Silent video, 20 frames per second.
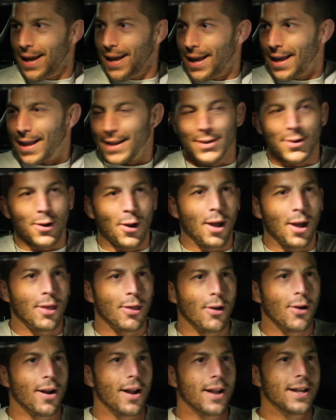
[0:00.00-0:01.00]
And so I
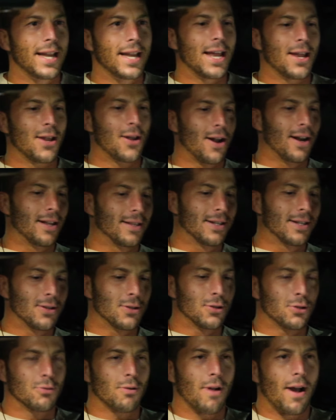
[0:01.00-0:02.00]
thought I'd take you on a little
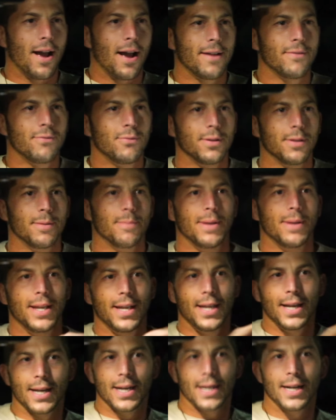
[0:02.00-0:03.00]
drive with
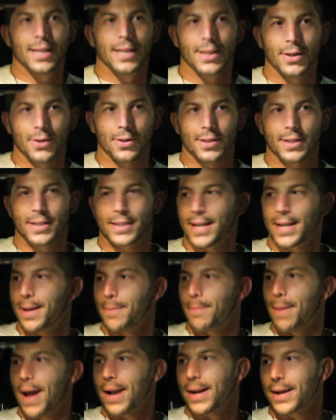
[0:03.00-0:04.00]
me, a little
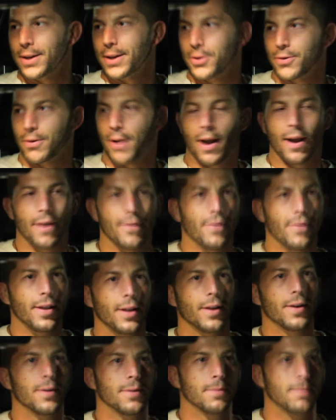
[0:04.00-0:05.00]
cinematic drive
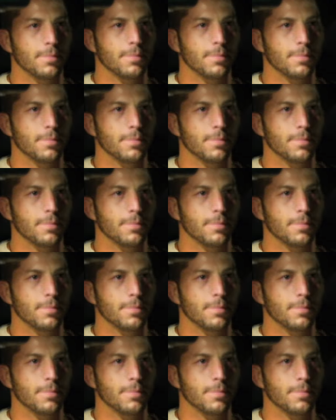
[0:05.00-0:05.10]
here.